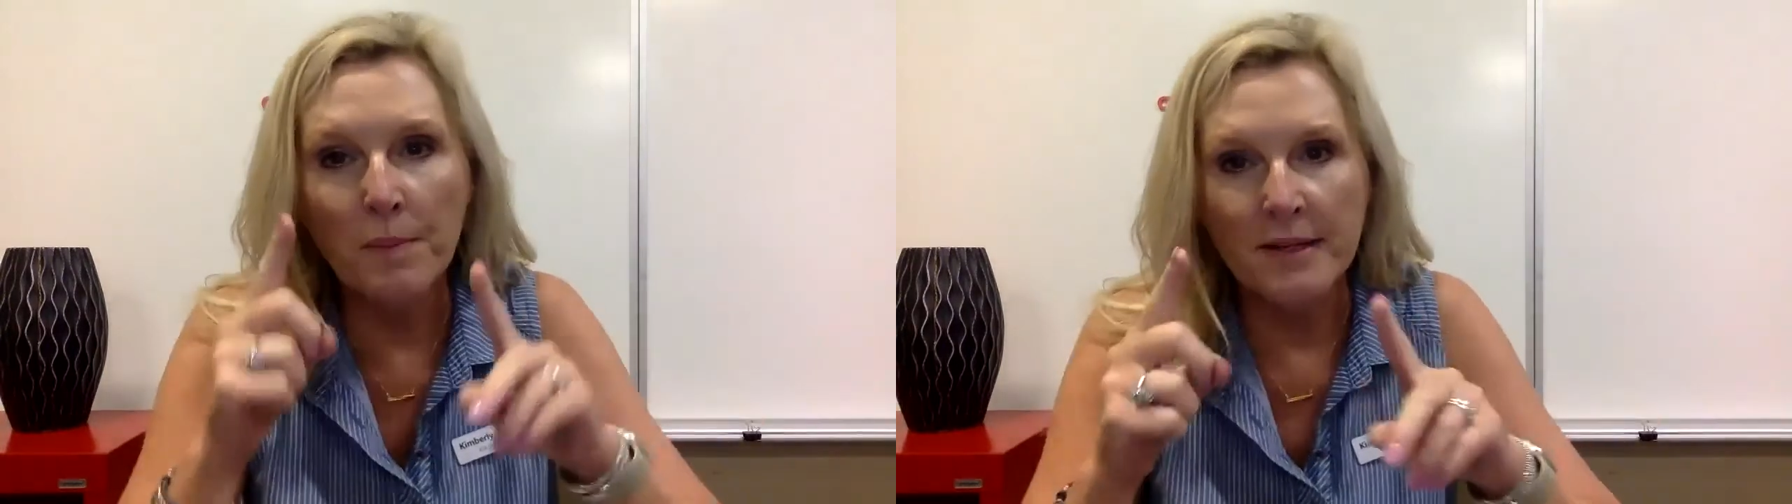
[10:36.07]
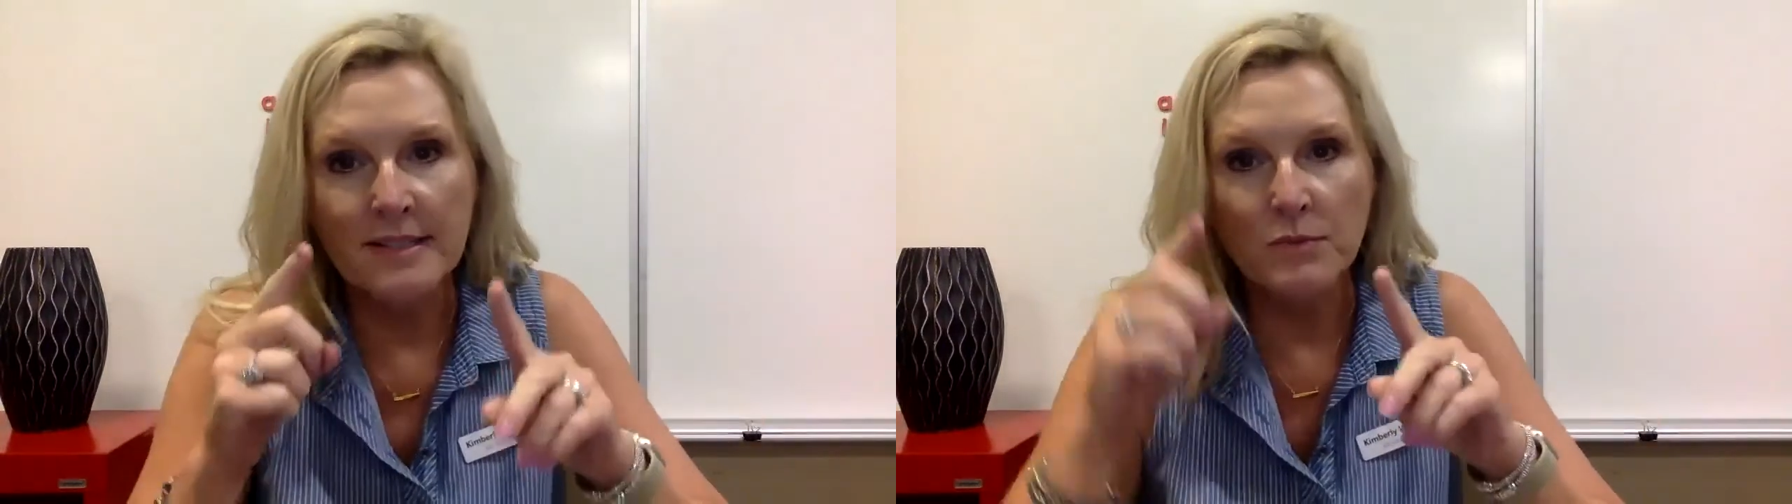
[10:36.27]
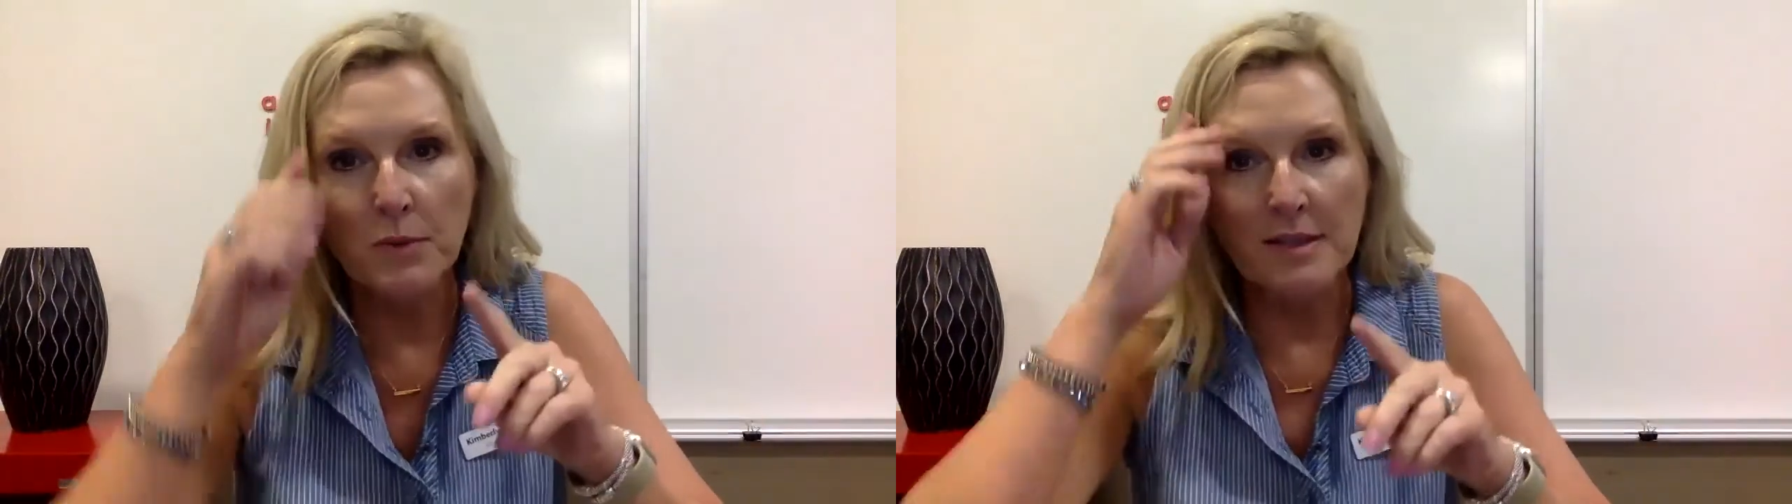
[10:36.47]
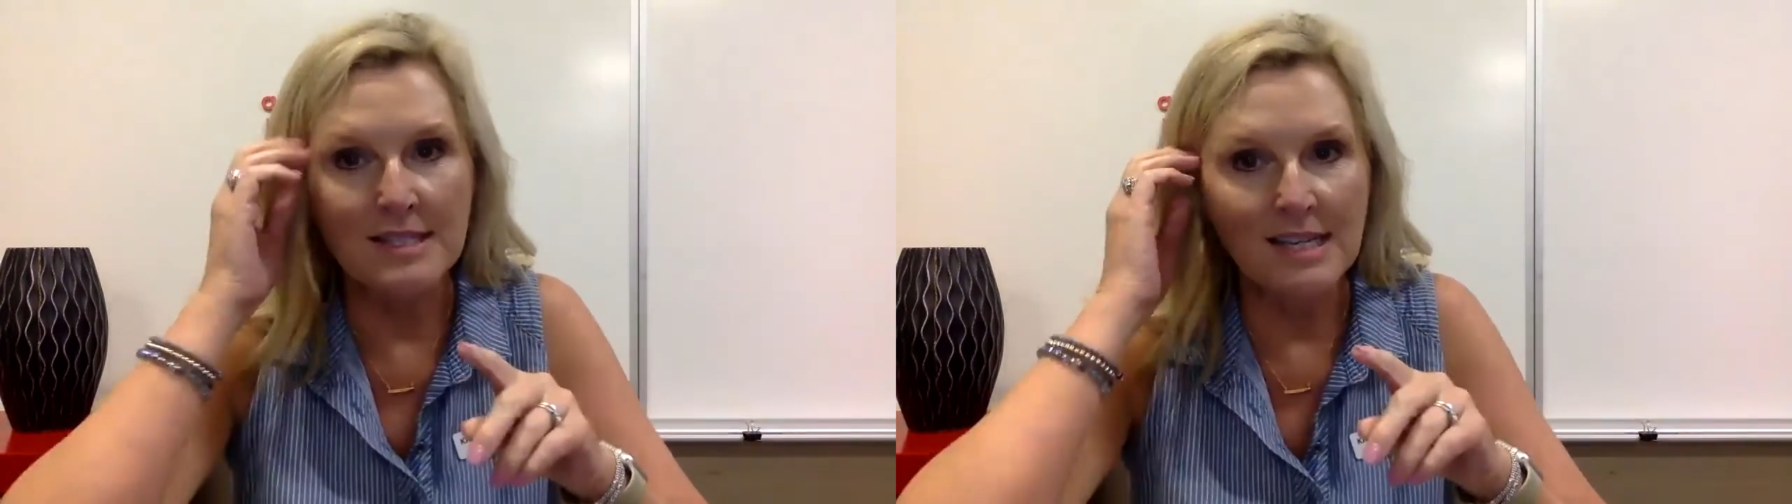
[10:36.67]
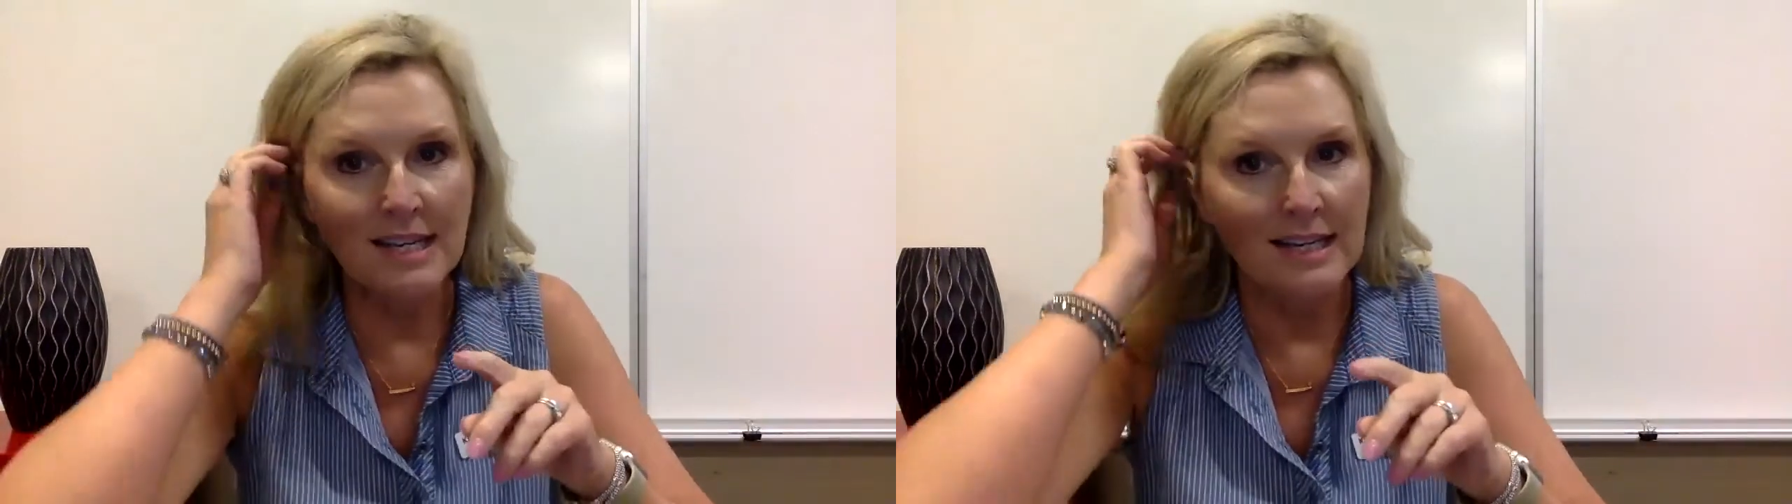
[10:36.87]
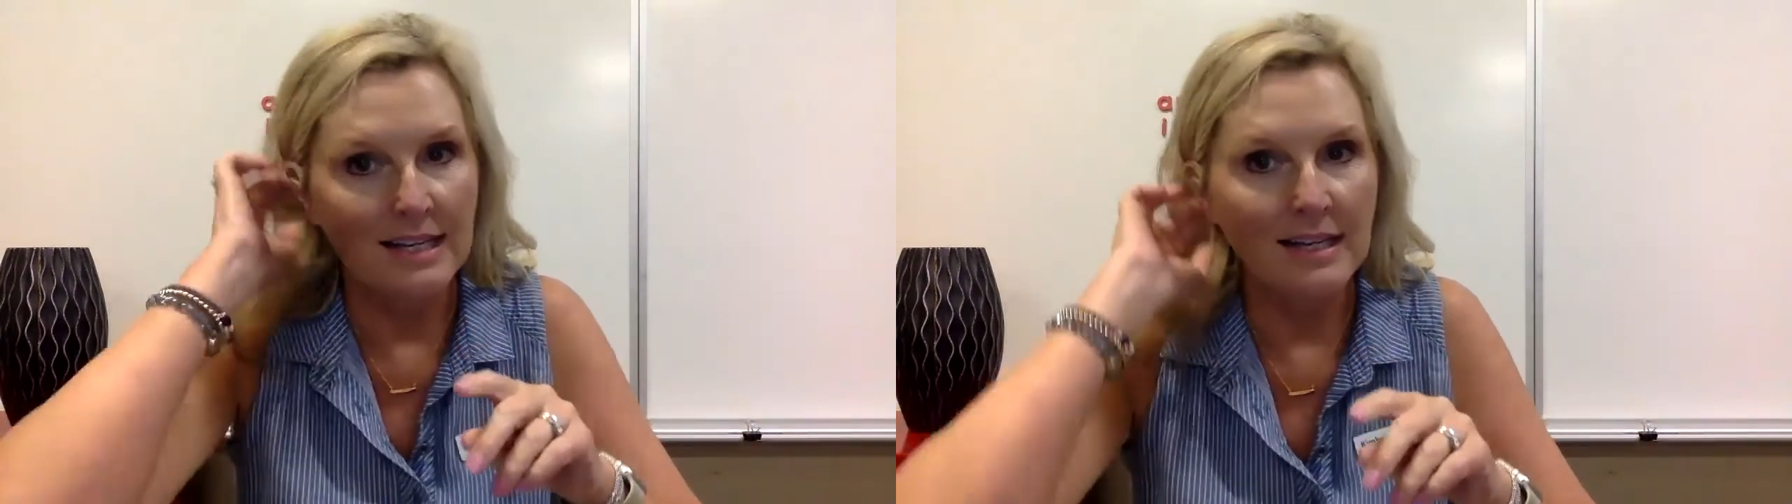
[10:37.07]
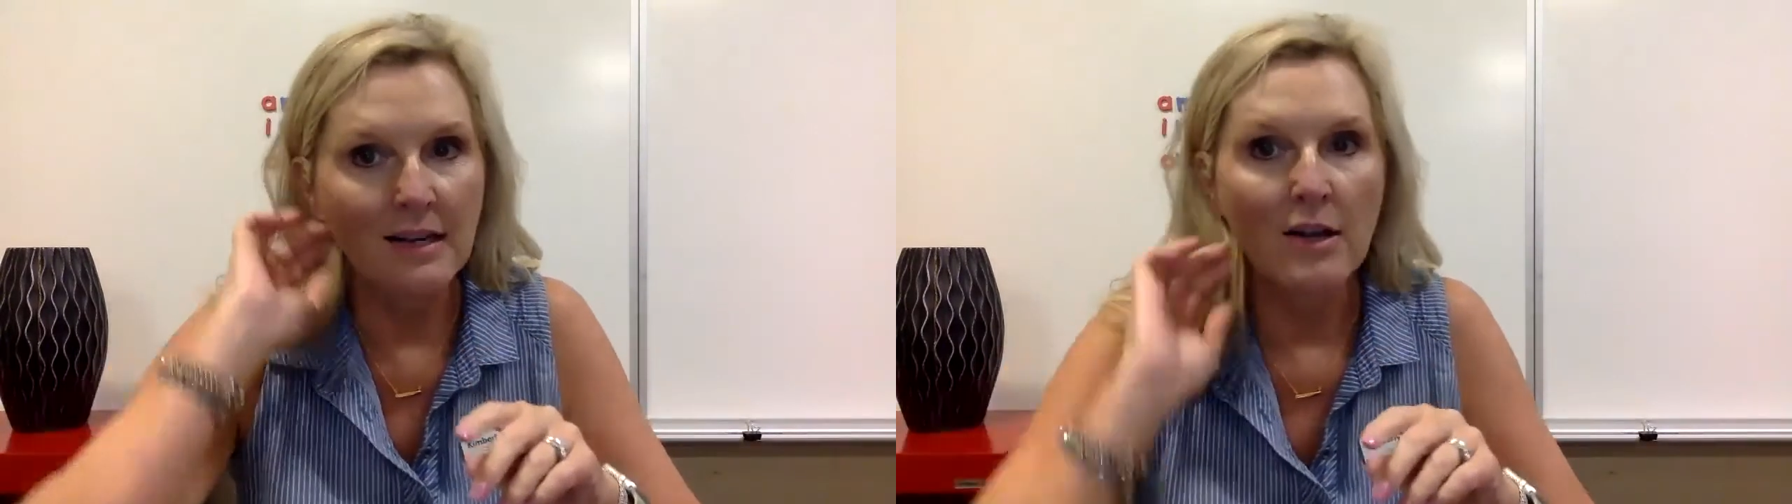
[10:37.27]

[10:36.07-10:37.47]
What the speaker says: us with D,